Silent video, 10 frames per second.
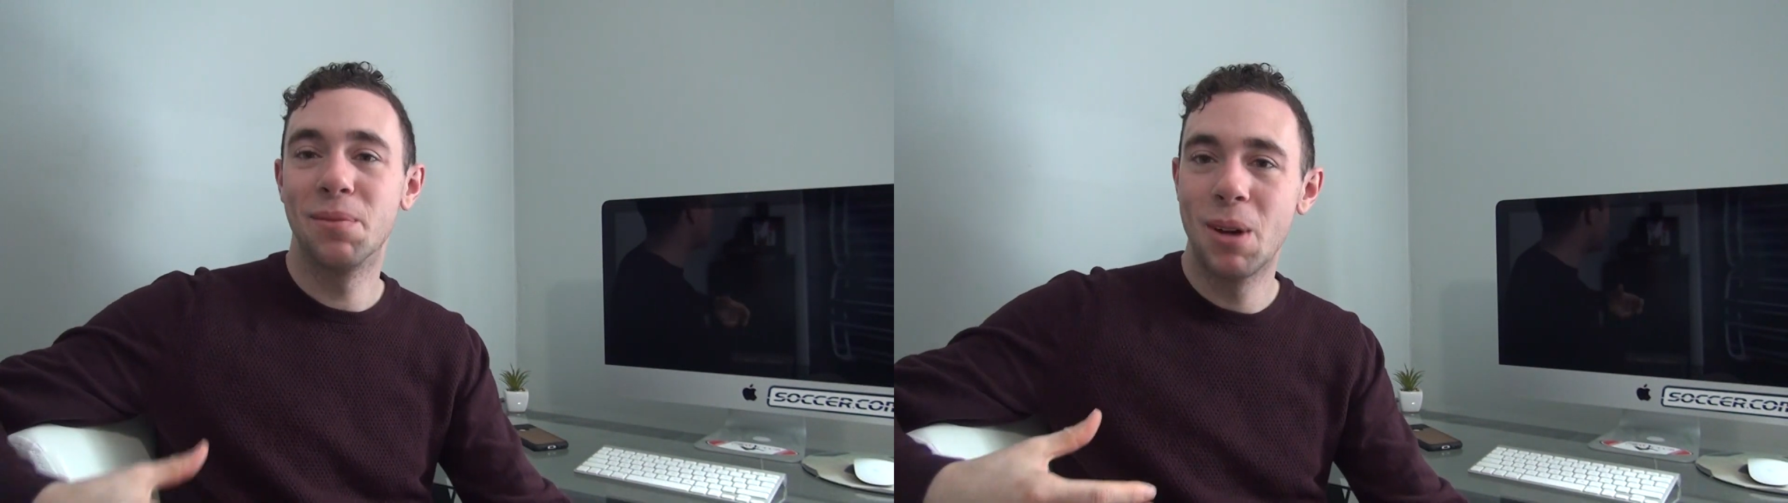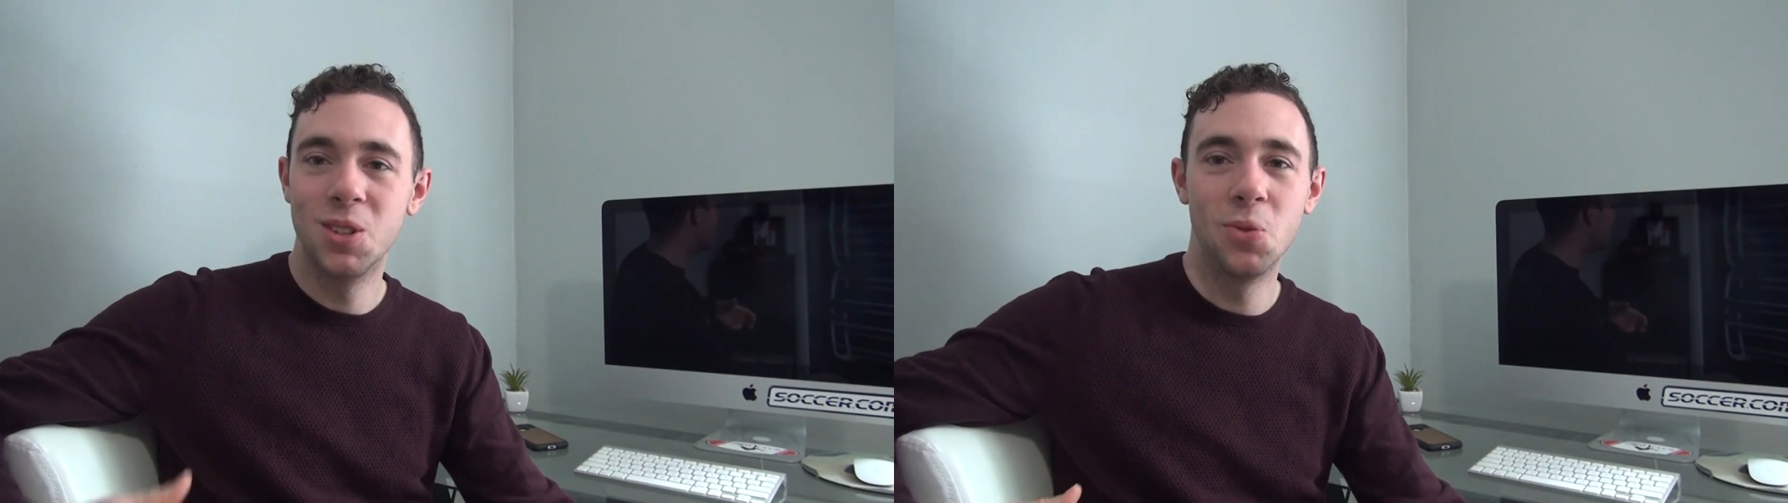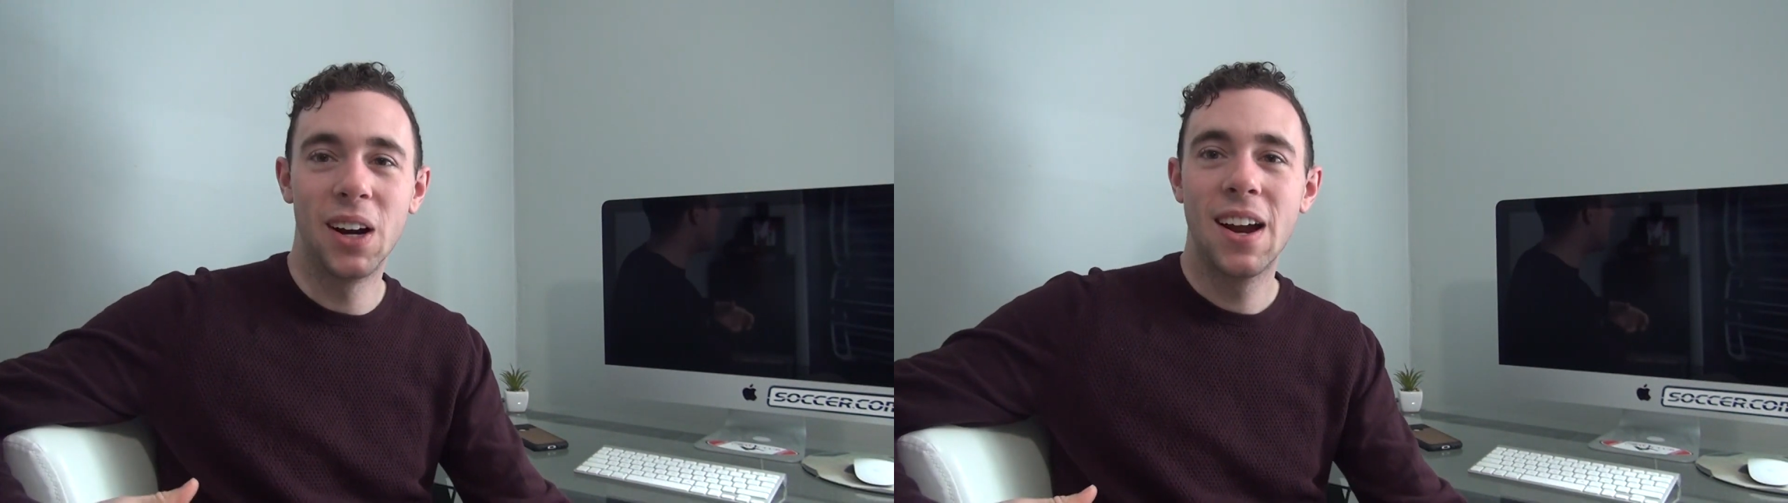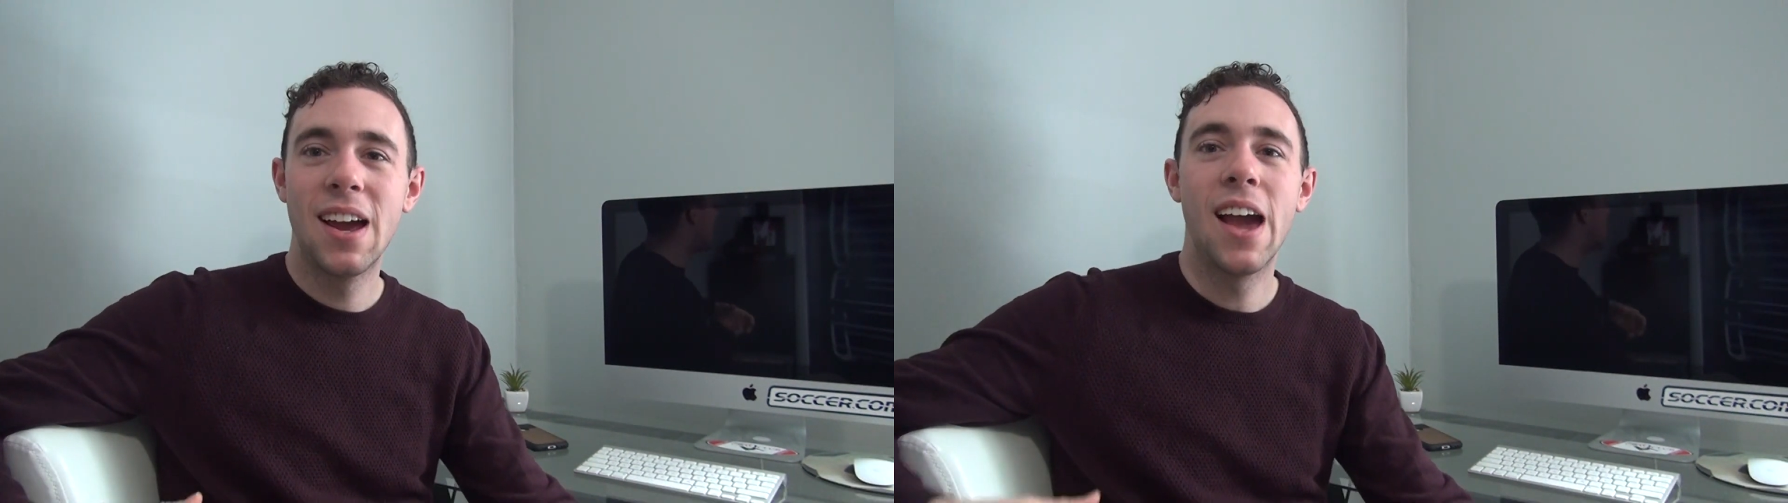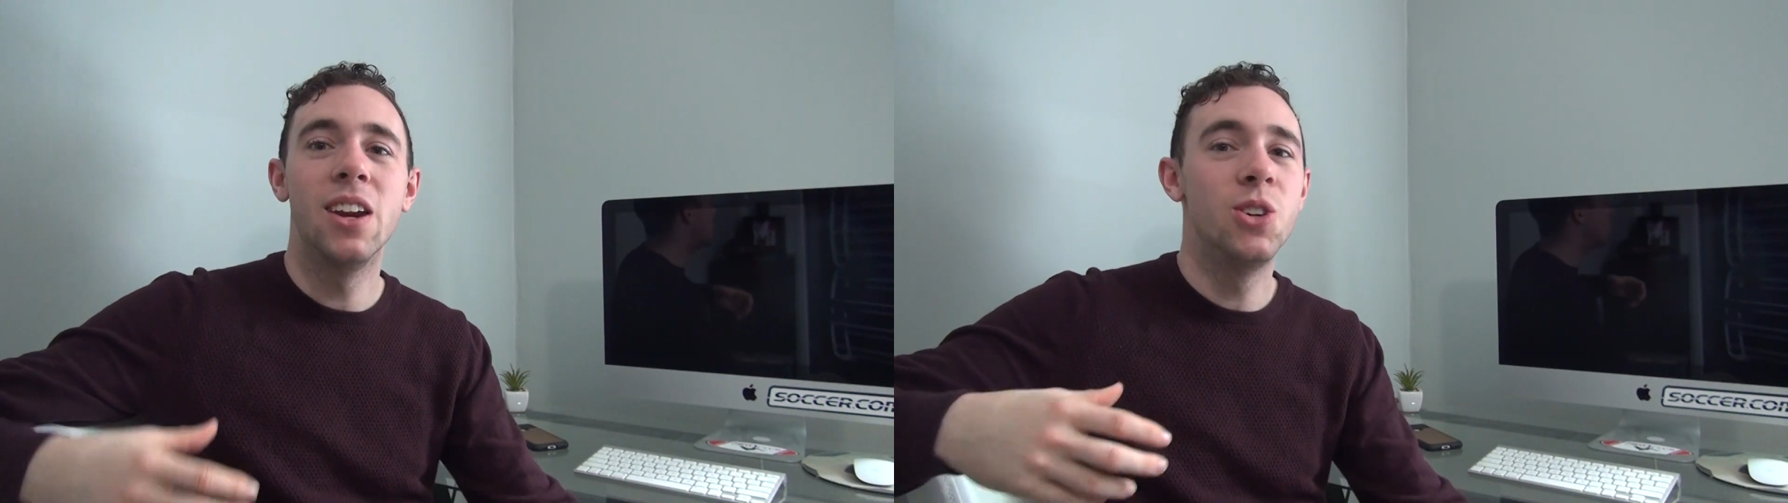menswear,
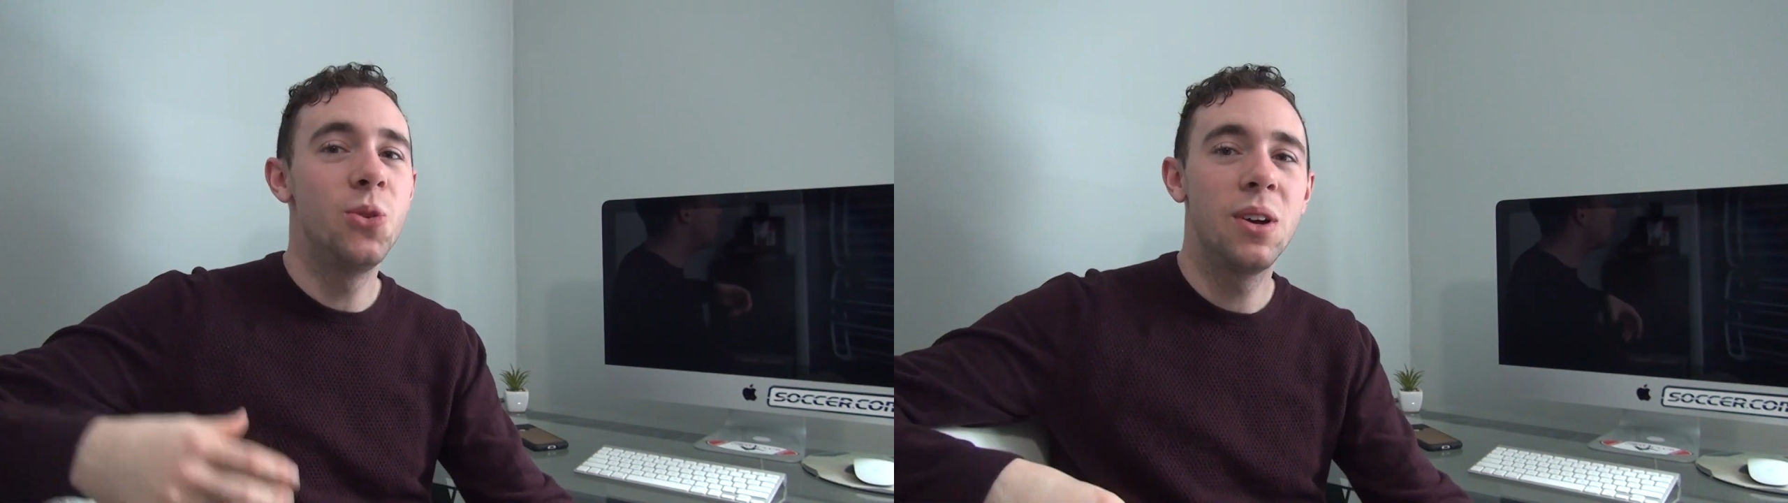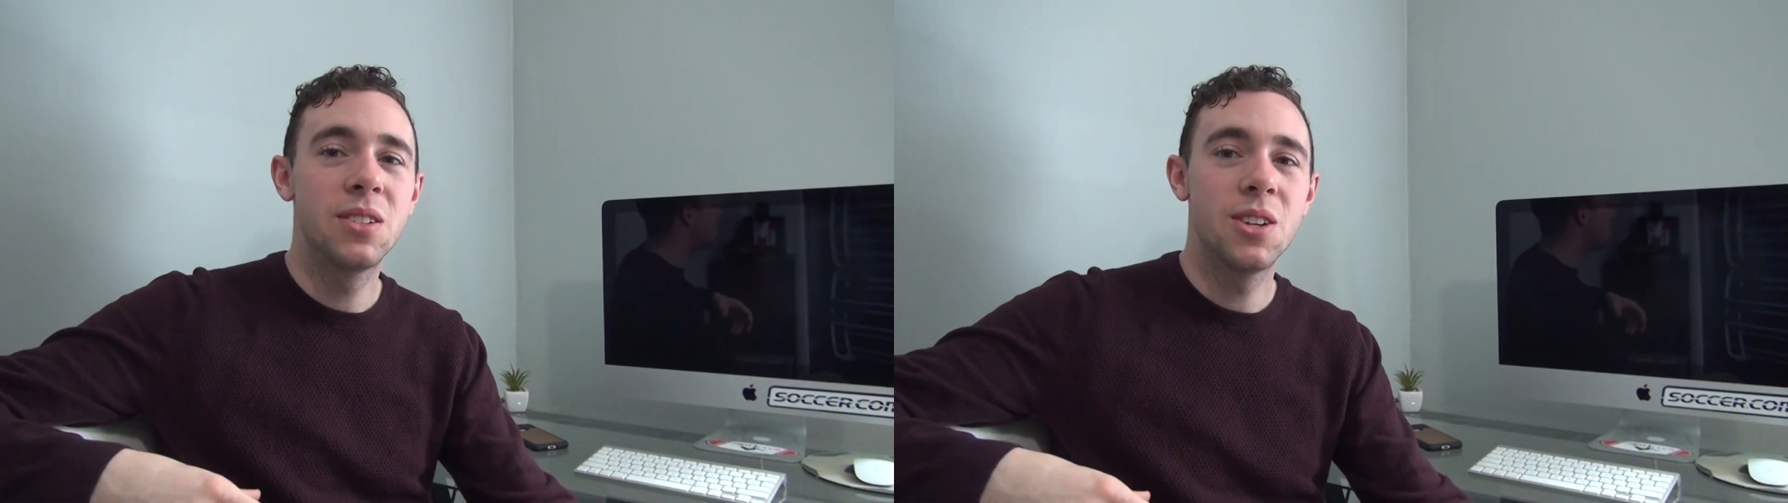and in doing